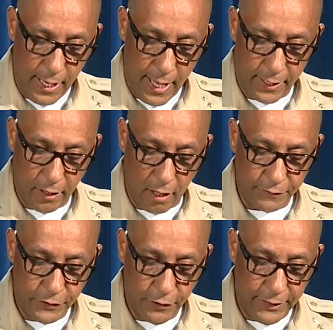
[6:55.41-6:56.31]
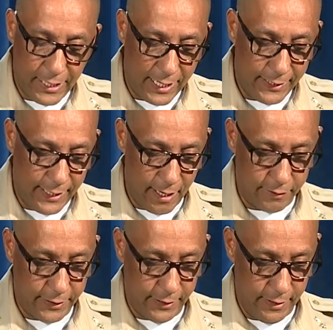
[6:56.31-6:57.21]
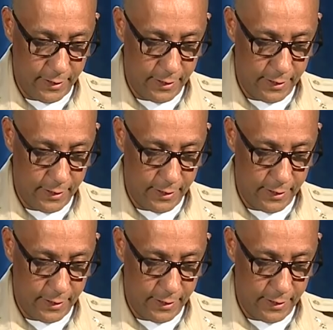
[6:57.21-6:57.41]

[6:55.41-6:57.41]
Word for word: and an off duty Nye County